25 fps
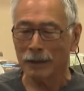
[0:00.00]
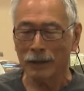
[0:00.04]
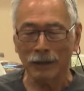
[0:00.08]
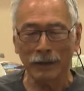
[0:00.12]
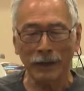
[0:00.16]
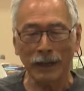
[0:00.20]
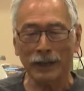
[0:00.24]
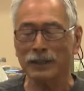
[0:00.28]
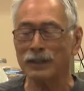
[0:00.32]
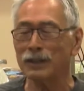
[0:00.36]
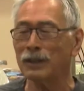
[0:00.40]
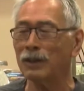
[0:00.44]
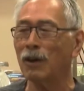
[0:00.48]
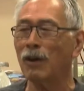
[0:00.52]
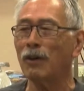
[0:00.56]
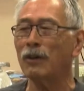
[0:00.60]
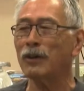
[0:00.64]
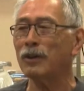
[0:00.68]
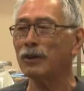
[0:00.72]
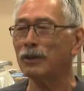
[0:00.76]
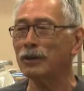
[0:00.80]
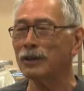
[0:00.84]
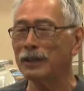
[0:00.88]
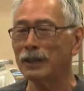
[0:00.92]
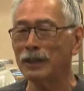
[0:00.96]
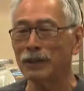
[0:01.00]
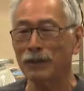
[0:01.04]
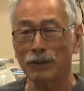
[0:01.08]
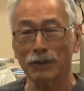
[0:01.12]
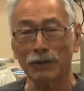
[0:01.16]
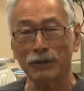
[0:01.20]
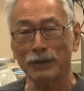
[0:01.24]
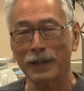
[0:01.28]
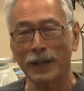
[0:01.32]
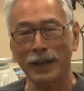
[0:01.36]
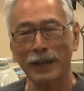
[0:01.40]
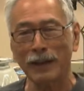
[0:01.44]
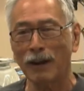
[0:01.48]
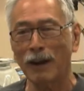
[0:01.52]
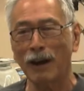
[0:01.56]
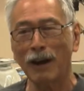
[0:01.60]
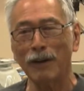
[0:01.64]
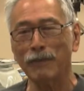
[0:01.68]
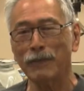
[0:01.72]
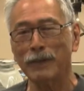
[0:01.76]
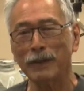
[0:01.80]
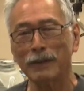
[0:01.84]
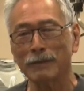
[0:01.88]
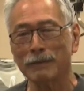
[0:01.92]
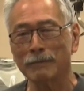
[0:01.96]
next thing you know, you take
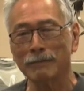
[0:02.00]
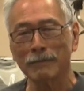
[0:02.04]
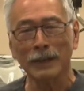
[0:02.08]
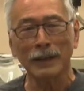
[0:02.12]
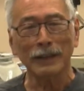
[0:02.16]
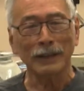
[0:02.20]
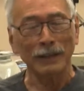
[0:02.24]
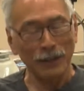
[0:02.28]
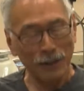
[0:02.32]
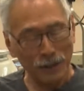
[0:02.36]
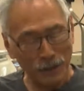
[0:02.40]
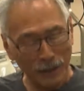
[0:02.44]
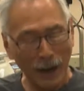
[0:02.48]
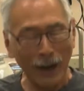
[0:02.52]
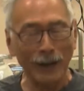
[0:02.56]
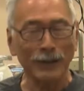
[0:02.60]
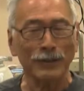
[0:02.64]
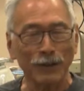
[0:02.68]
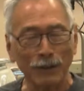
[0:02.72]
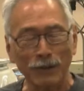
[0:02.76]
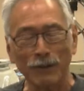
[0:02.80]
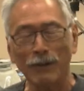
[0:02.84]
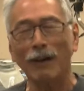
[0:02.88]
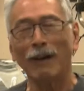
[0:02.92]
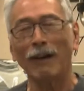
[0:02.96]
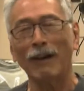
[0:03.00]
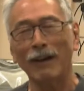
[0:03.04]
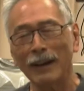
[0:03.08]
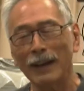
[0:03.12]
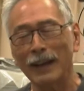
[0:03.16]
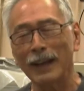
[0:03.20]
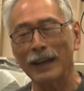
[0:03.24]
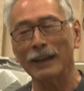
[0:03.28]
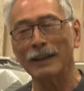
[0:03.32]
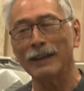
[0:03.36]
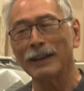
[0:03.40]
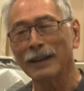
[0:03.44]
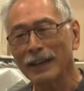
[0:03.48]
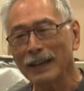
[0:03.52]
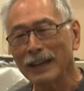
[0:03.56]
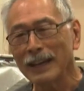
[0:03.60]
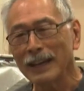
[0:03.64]
off and the shades are drawn, and